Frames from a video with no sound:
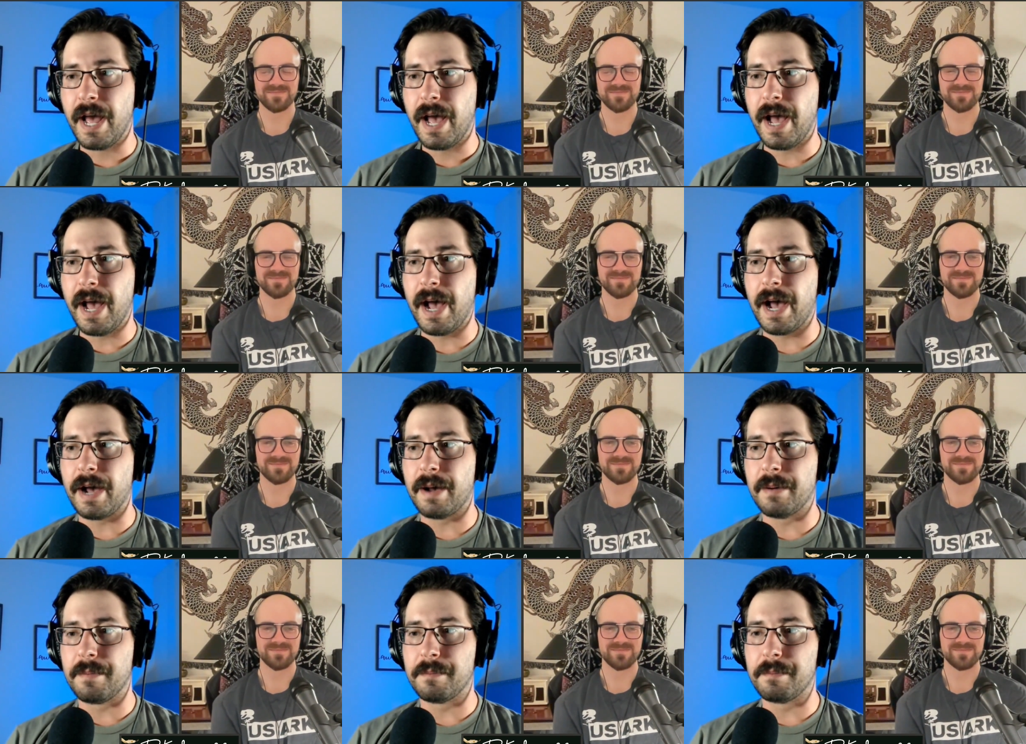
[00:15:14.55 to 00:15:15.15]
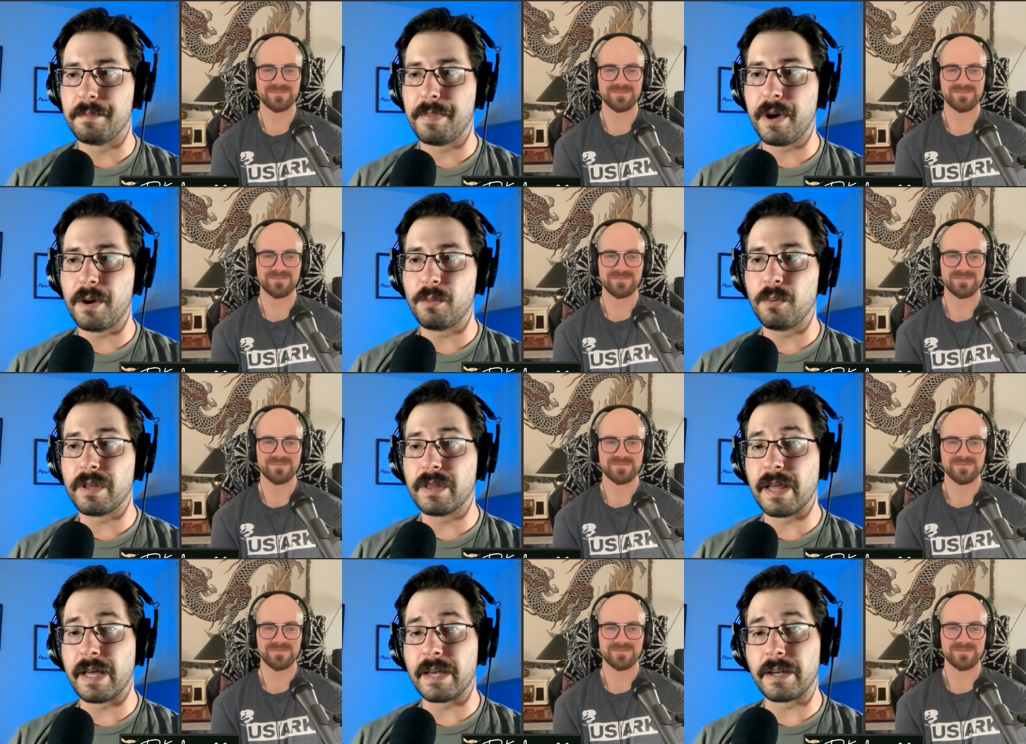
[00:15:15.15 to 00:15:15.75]
Speaker 1: But
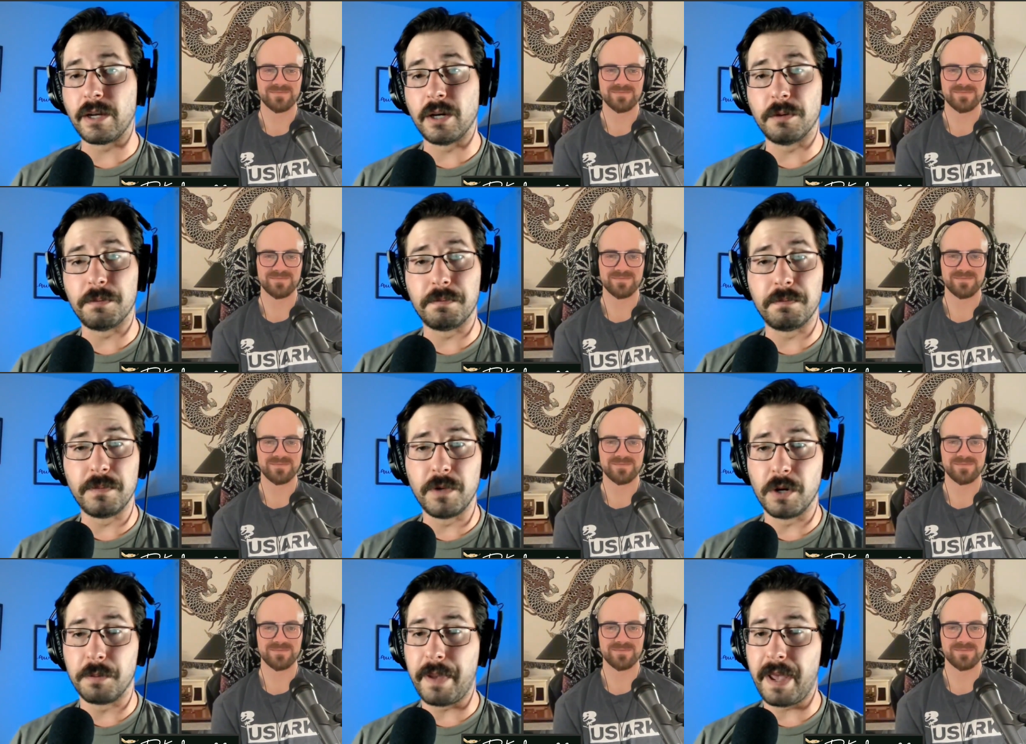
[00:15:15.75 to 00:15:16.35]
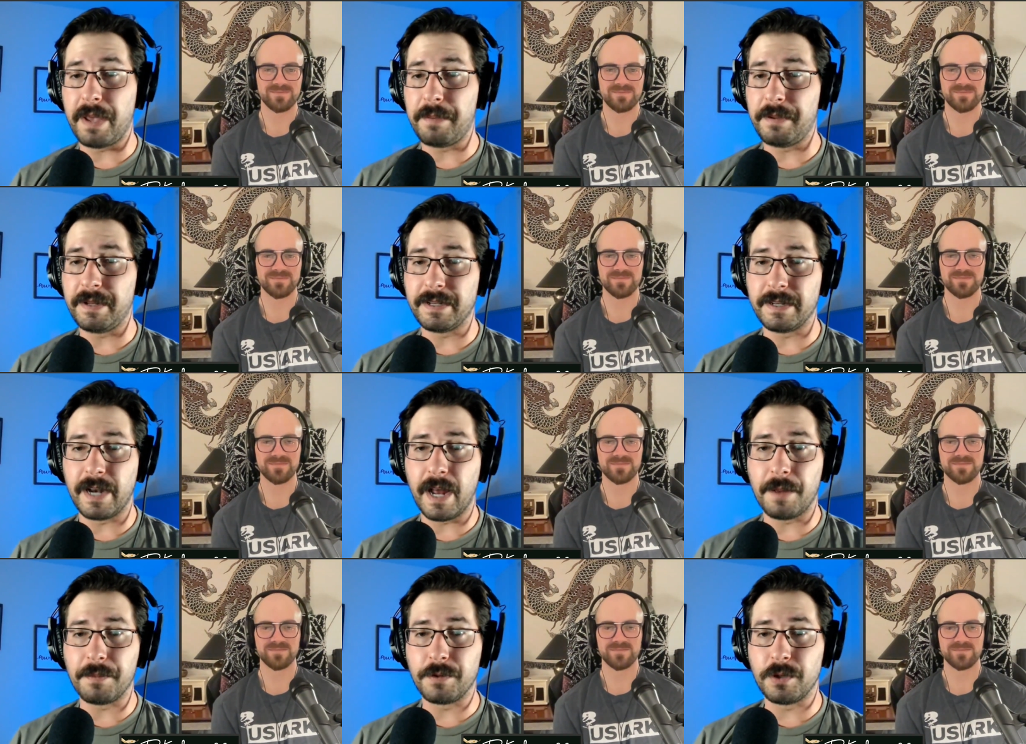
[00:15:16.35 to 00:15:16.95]
with like your babies
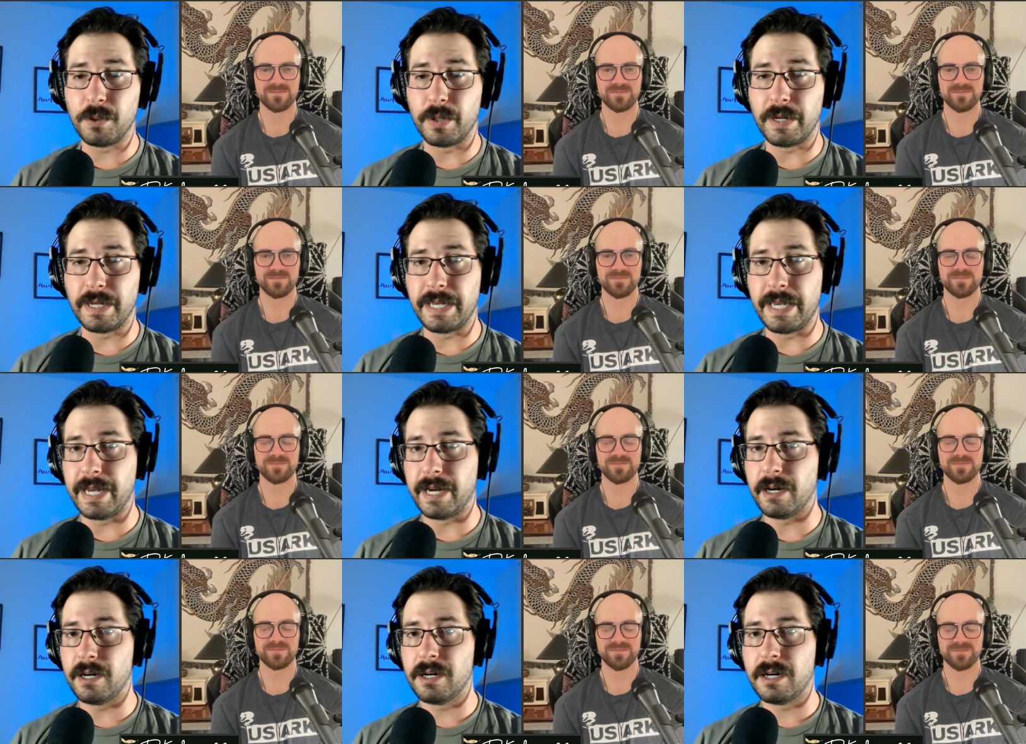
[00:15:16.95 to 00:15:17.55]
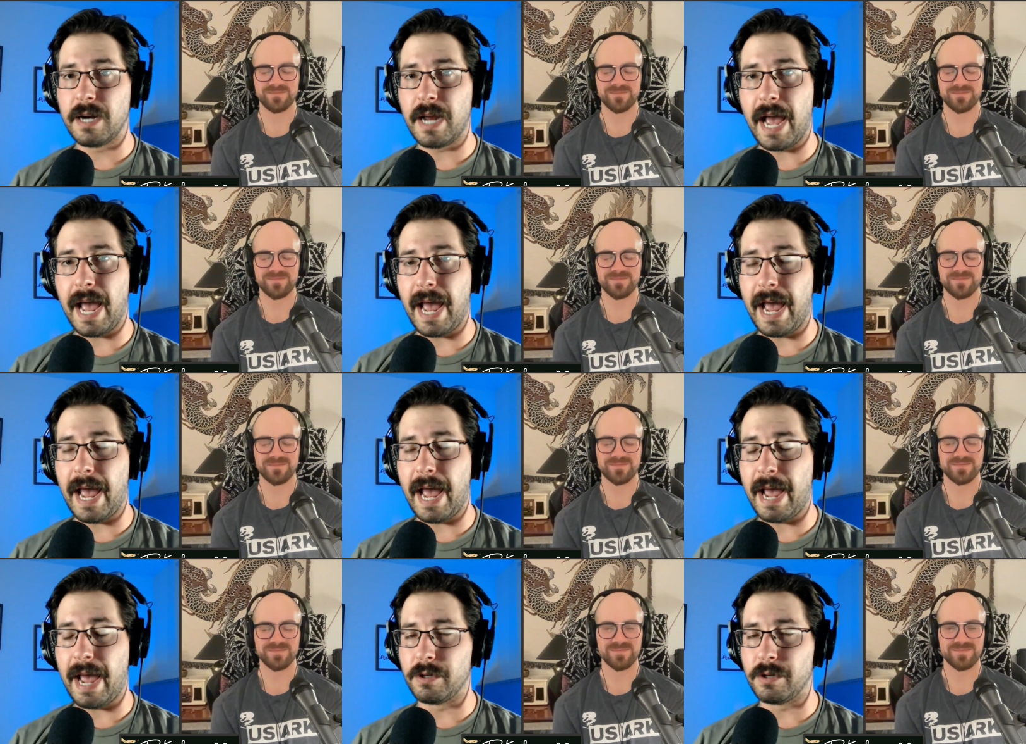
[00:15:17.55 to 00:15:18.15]
in up to a year,
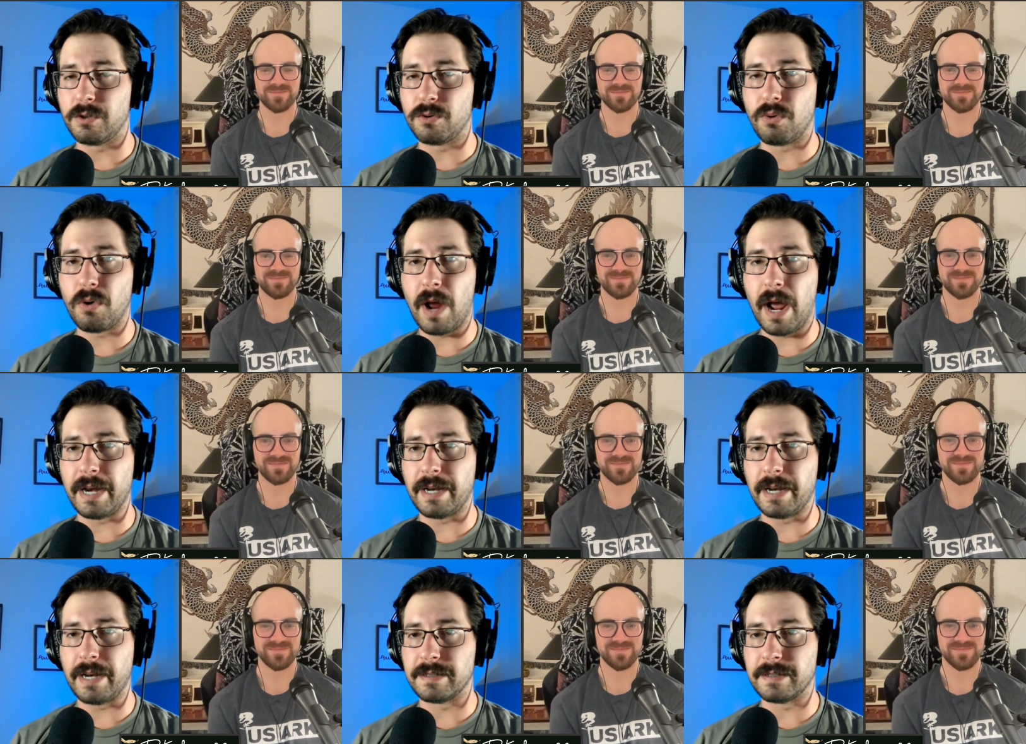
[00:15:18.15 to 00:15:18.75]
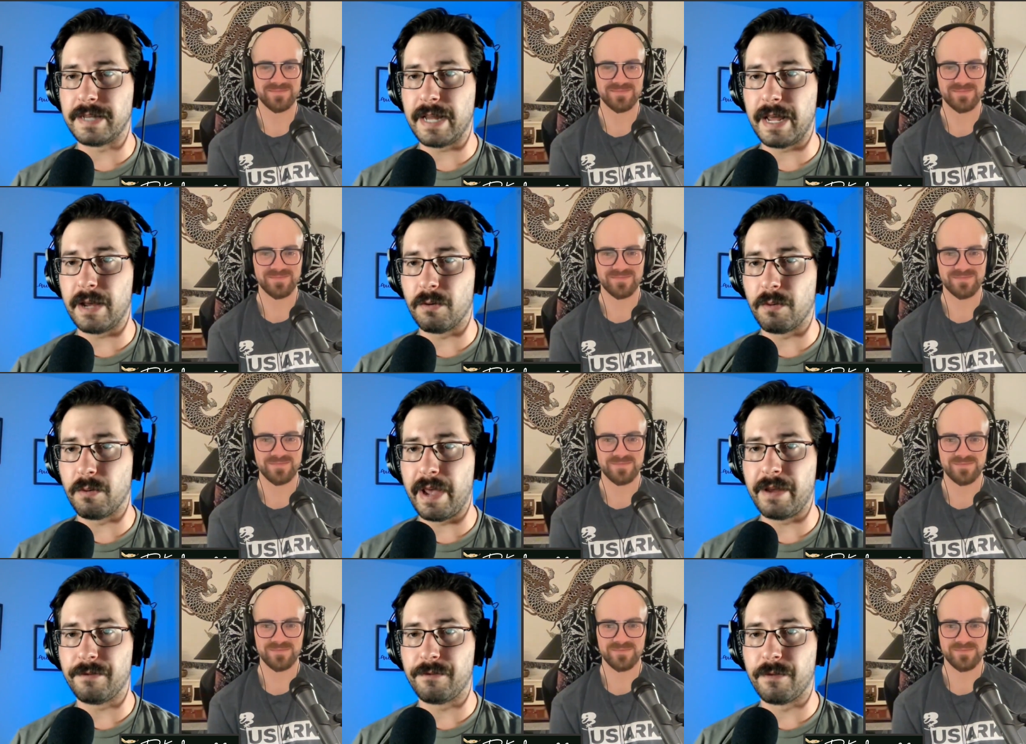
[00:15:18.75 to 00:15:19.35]
I would try to stay
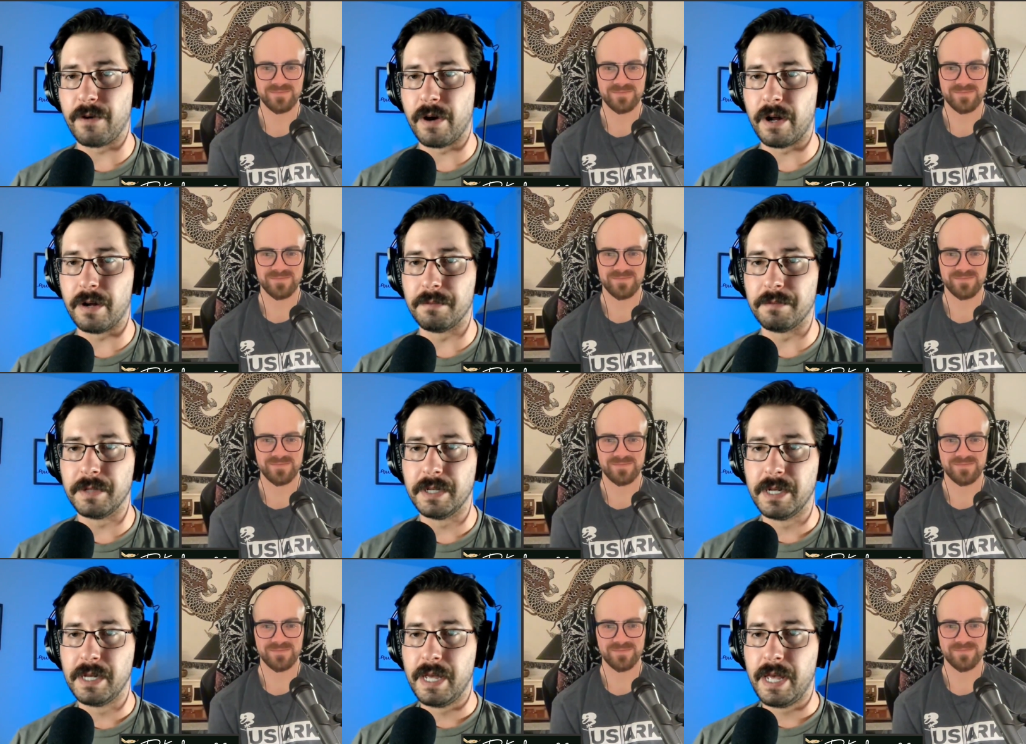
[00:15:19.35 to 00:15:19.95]
away from